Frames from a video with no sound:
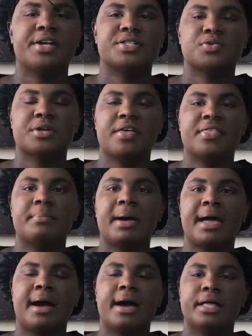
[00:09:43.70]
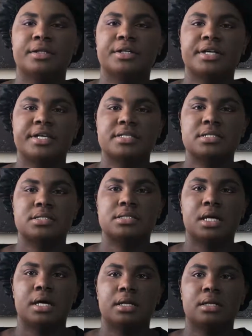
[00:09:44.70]
right, so now that my eye look is
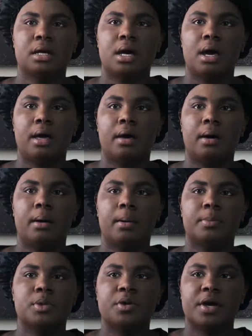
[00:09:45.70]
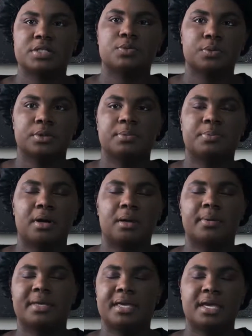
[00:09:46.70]
done, you guys really
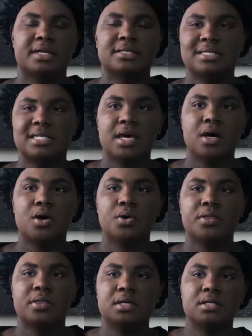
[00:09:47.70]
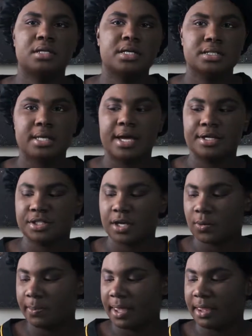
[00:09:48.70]
probably can't tell, the NYX
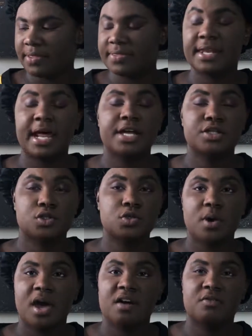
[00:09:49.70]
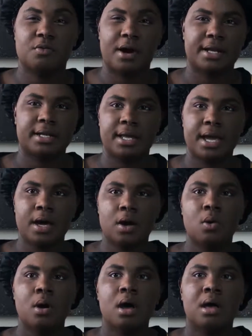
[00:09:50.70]
eyeshadow palette that I do have right
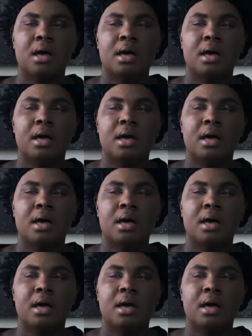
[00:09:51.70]
now